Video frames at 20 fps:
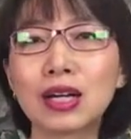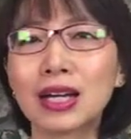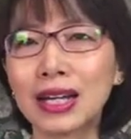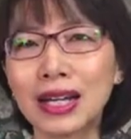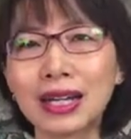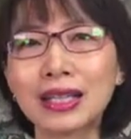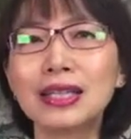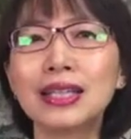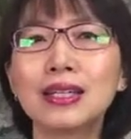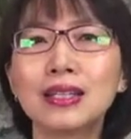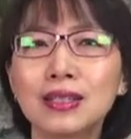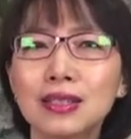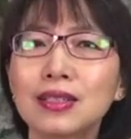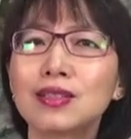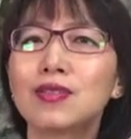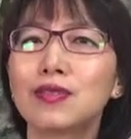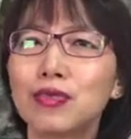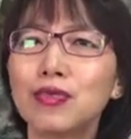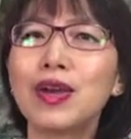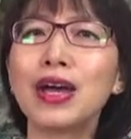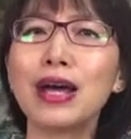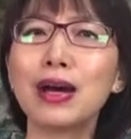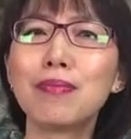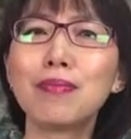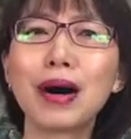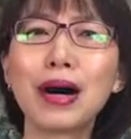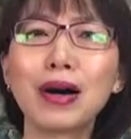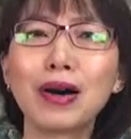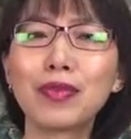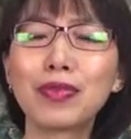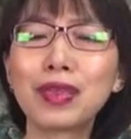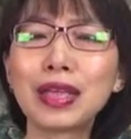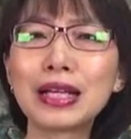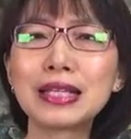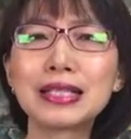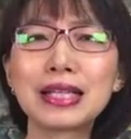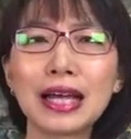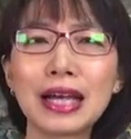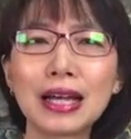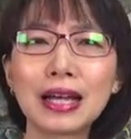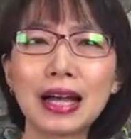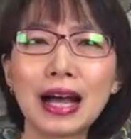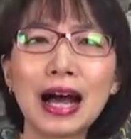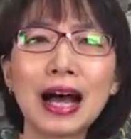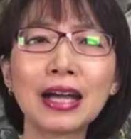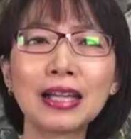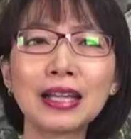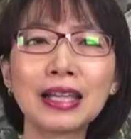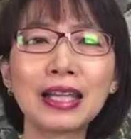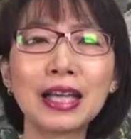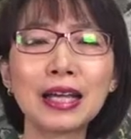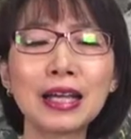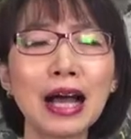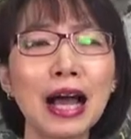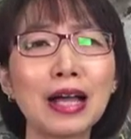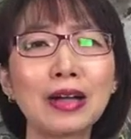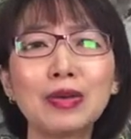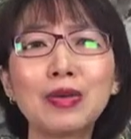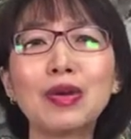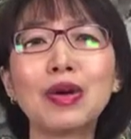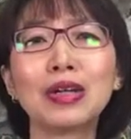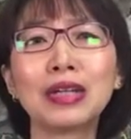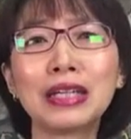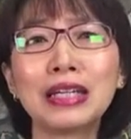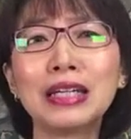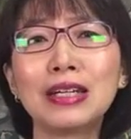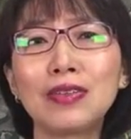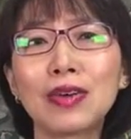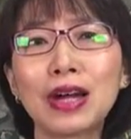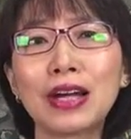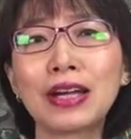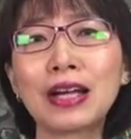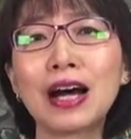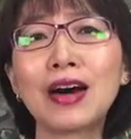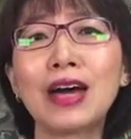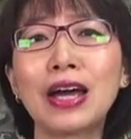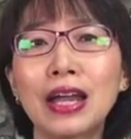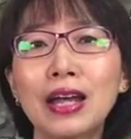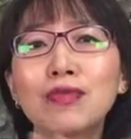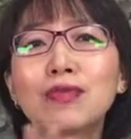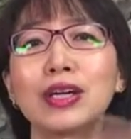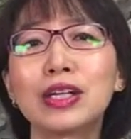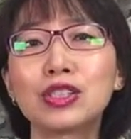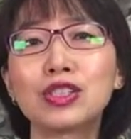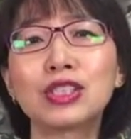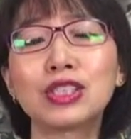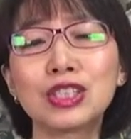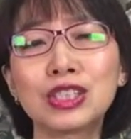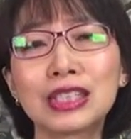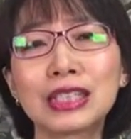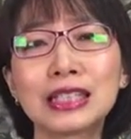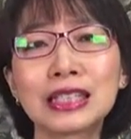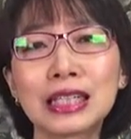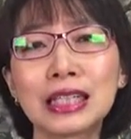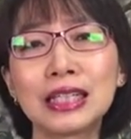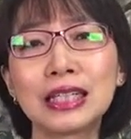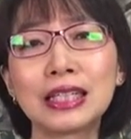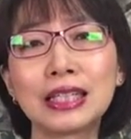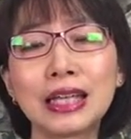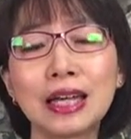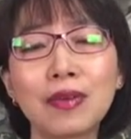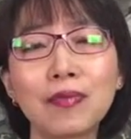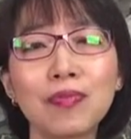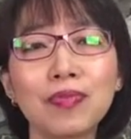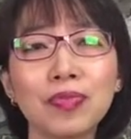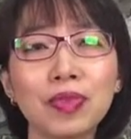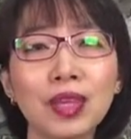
collected a fair amount of things that I think I do not need right now, and I've actually just cleared them.